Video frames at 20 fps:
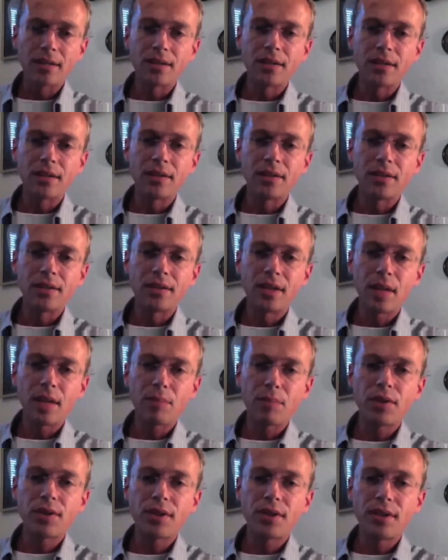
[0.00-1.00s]
the
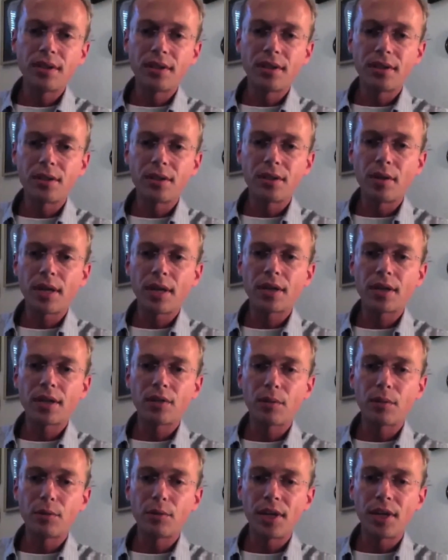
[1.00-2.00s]
Deputy Director of
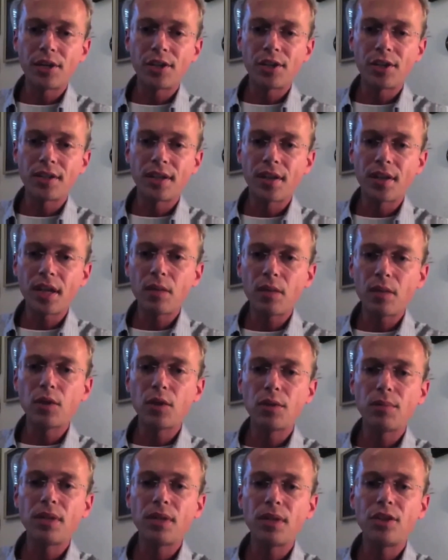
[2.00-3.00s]
Operations, and that
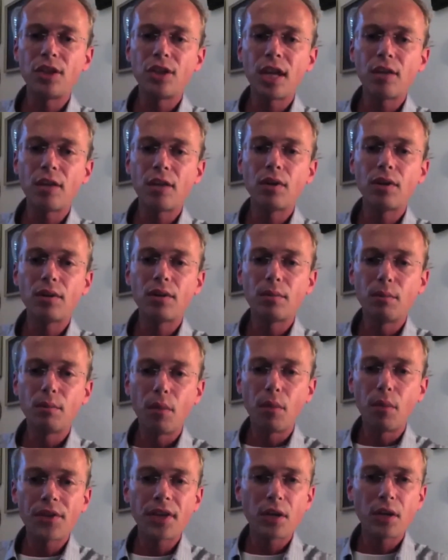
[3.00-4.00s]
would be General
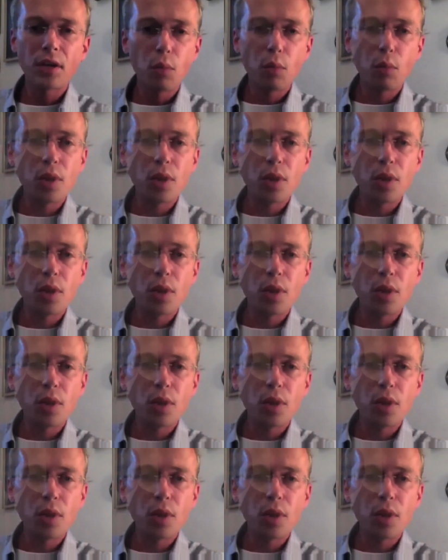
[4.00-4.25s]
Montague